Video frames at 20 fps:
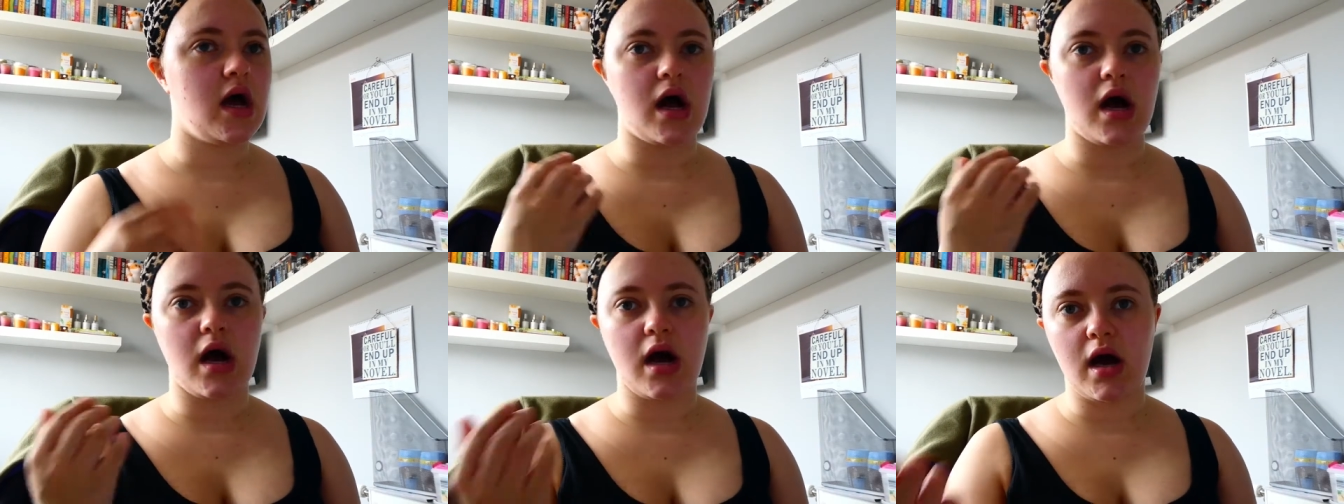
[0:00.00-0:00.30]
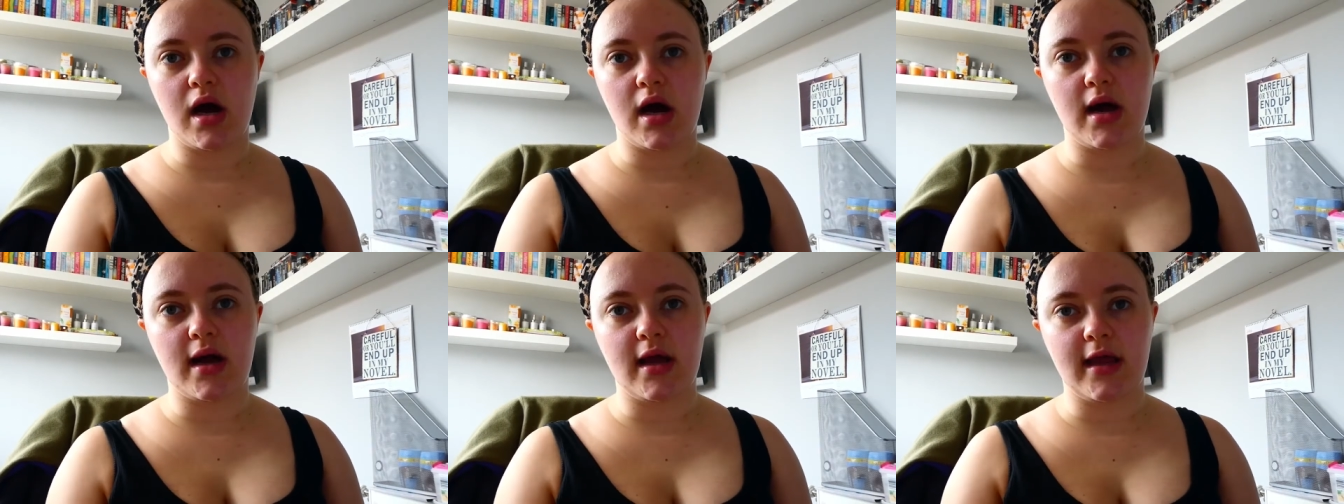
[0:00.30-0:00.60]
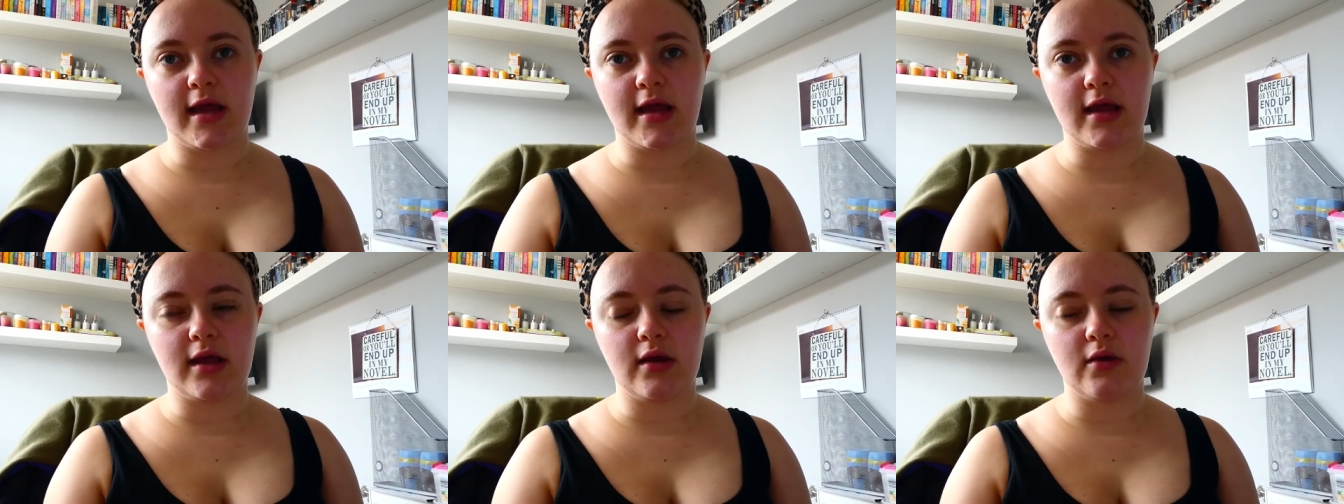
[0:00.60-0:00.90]

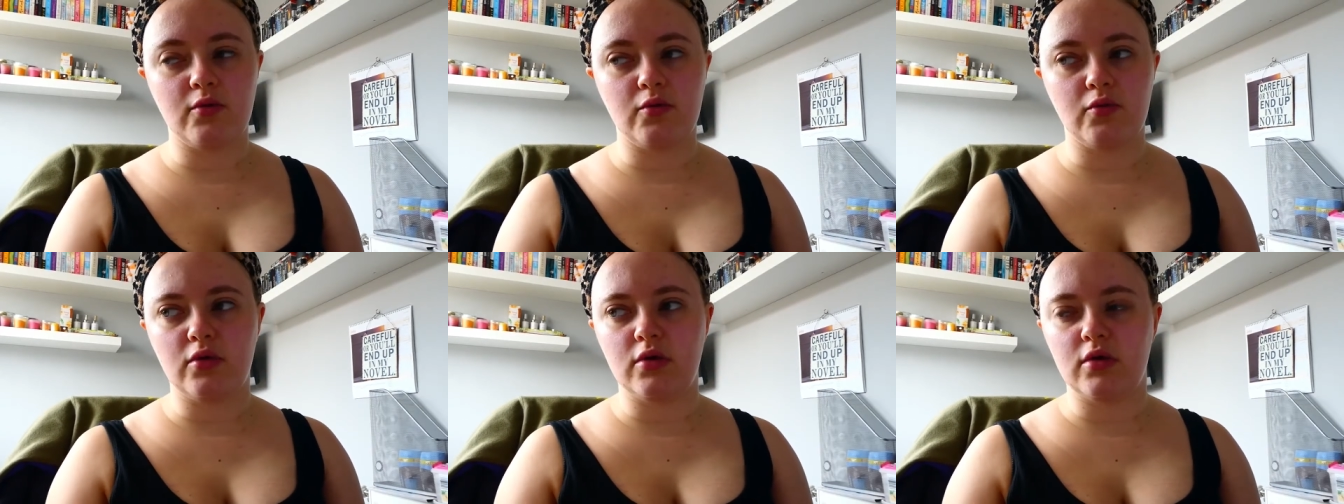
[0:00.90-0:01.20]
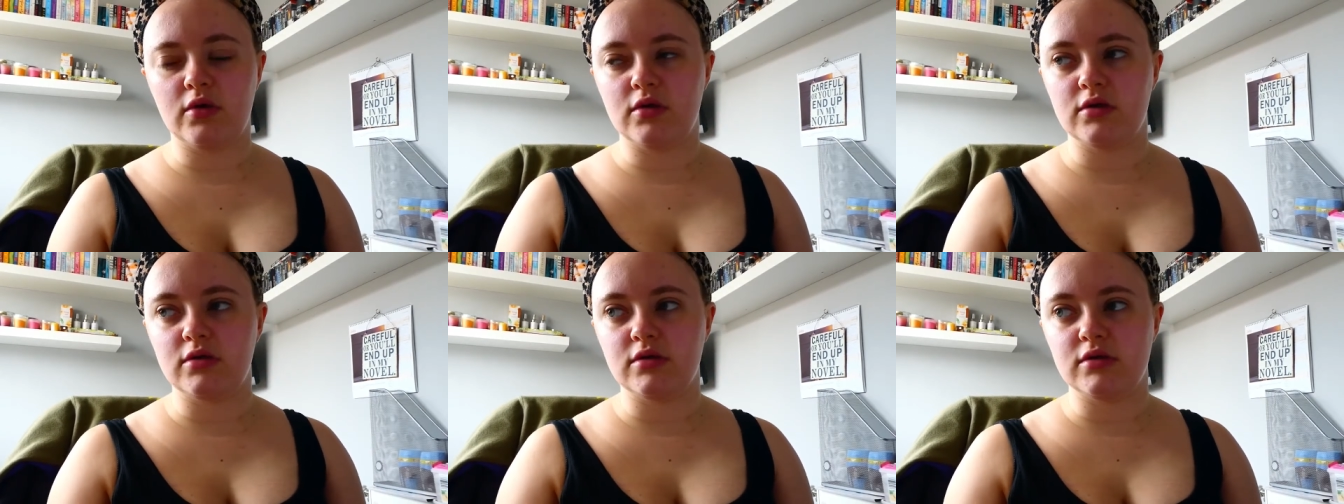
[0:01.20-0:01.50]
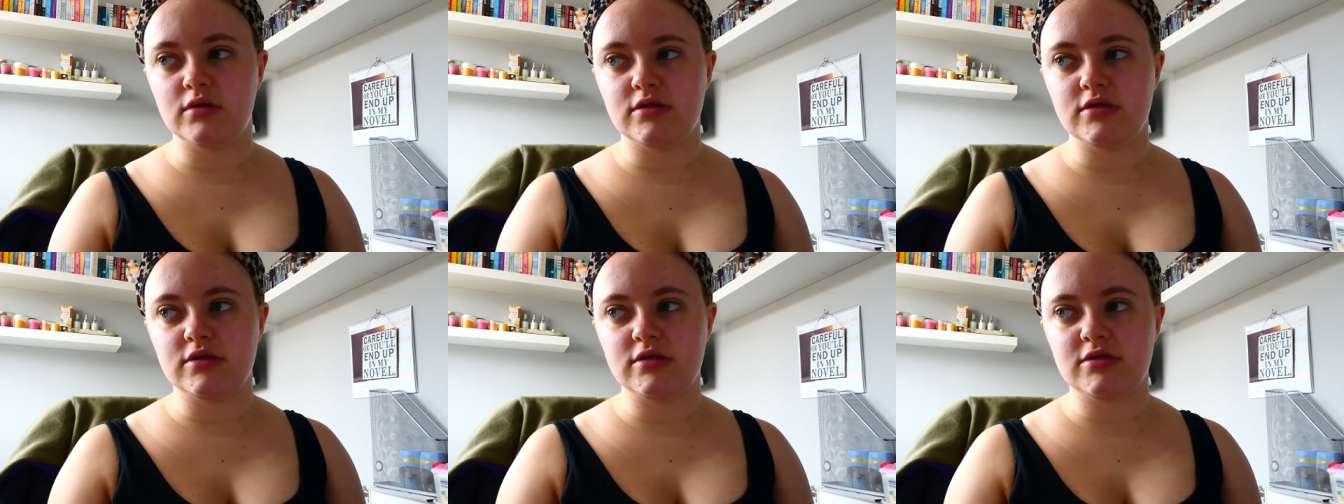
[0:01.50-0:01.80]
I
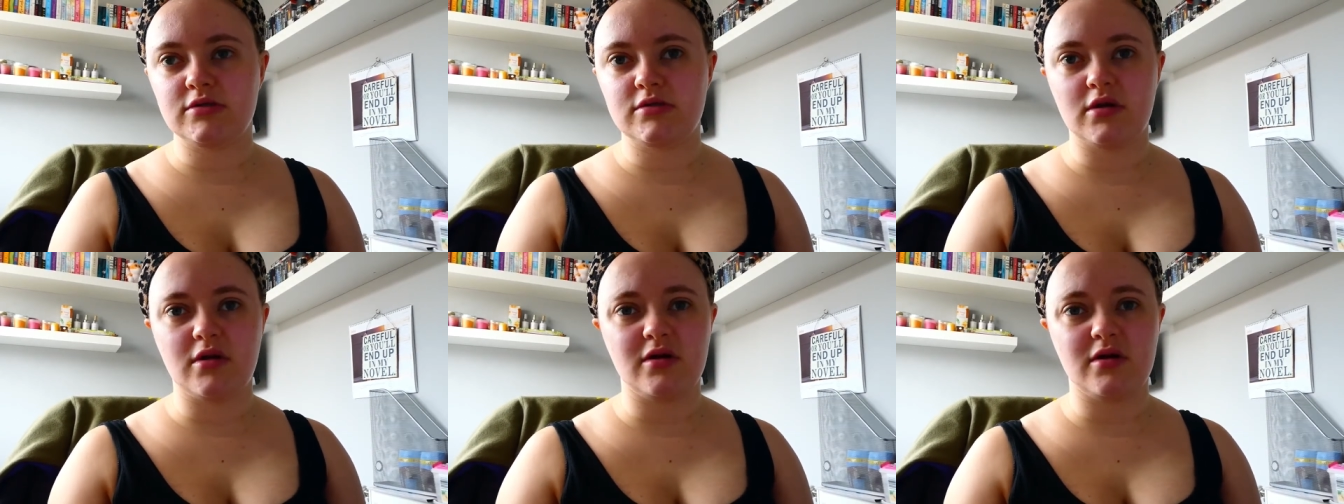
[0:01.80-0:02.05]
was,